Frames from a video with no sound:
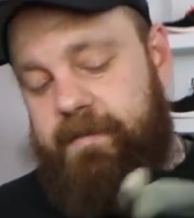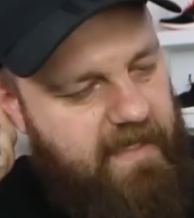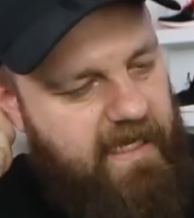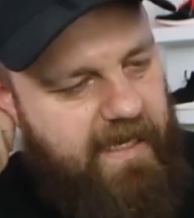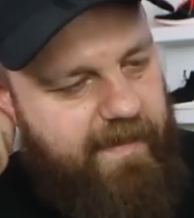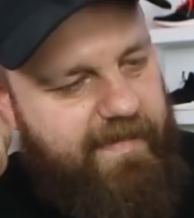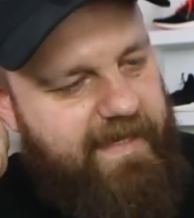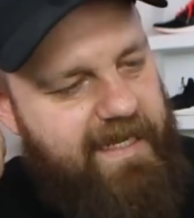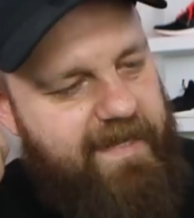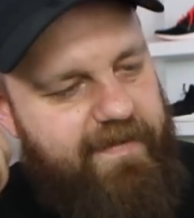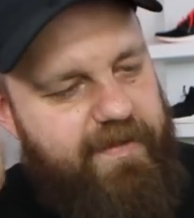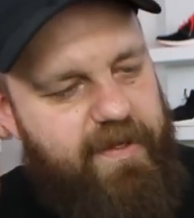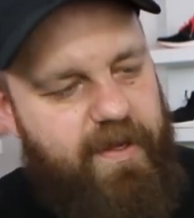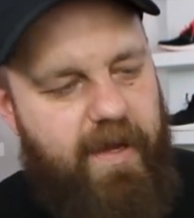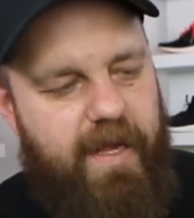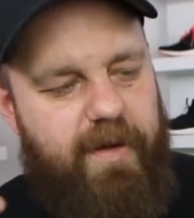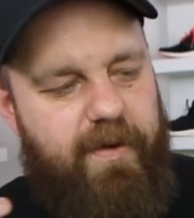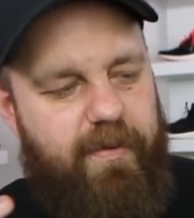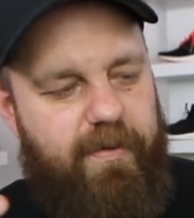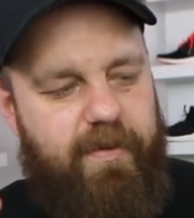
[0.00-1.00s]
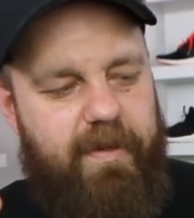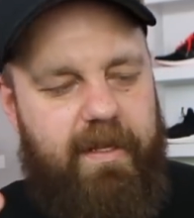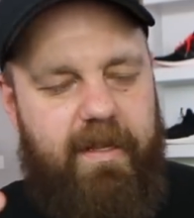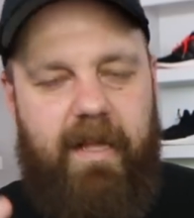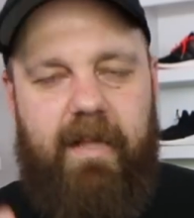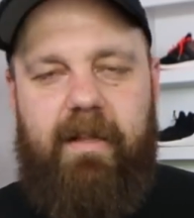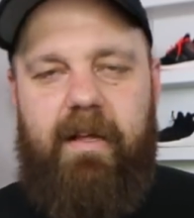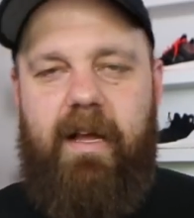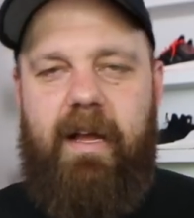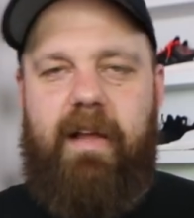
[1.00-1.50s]
Um, even though I don't really
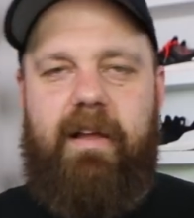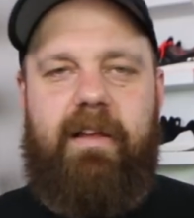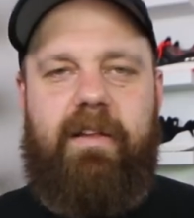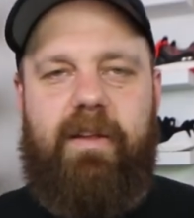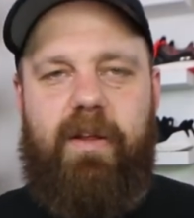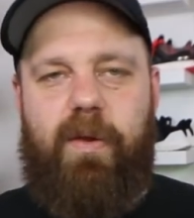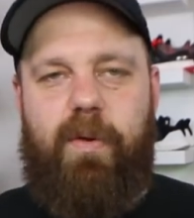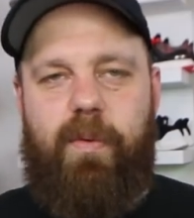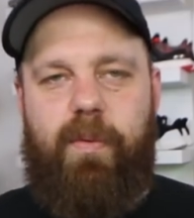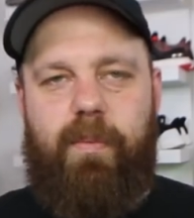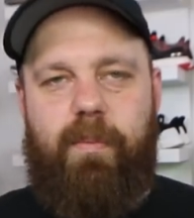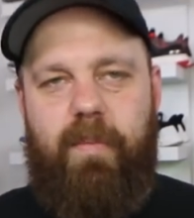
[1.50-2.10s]
like, you know,